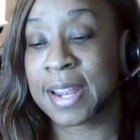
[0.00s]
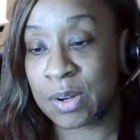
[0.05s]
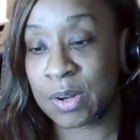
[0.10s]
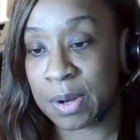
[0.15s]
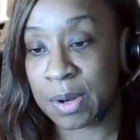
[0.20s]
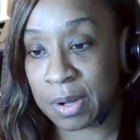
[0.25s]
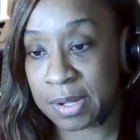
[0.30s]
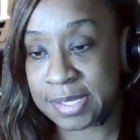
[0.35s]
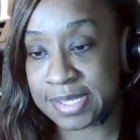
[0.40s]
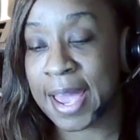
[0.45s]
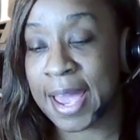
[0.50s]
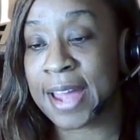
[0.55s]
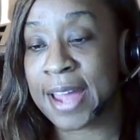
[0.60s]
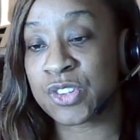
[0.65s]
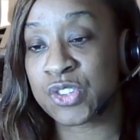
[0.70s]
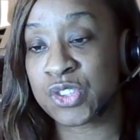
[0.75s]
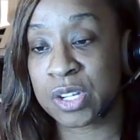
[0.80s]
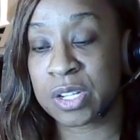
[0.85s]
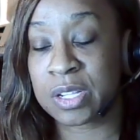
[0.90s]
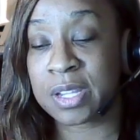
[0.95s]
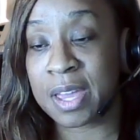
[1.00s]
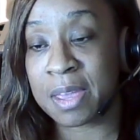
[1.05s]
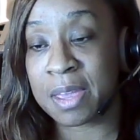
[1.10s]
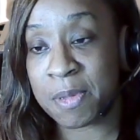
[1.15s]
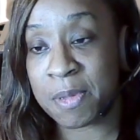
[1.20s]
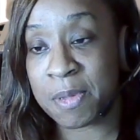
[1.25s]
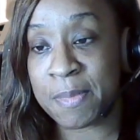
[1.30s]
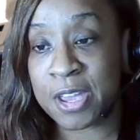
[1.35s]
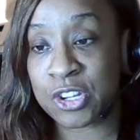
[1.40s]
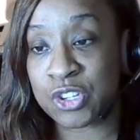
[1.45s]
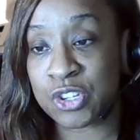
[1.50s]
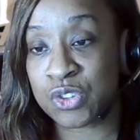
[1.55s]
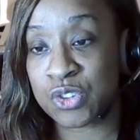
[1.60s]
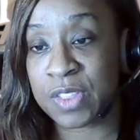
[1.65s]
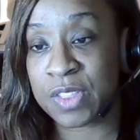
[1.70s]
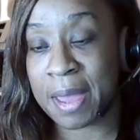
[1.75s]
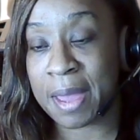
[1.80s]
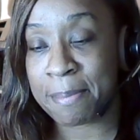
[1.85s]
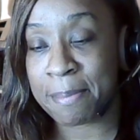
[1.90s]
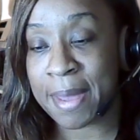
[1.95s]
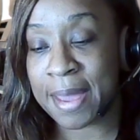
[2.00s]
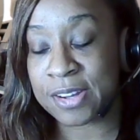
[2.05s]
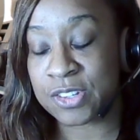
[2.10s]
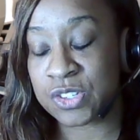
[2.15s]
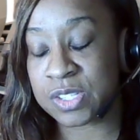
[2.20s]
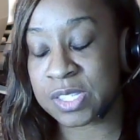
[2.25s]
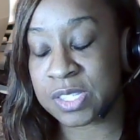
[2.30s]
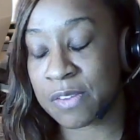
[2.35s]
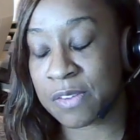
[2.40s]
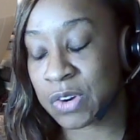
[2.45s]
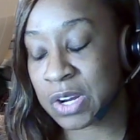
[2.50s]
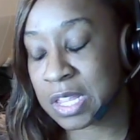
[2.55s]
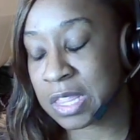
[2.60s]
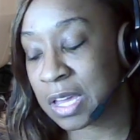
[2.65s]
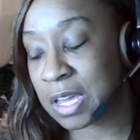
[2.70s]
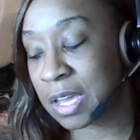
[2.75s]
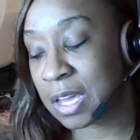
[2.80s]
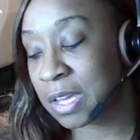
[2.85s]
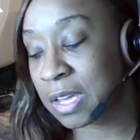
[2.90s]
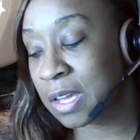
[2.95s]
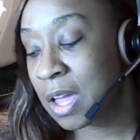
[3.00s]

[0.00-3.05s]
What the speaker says: attach the claim and make sure that matches everything,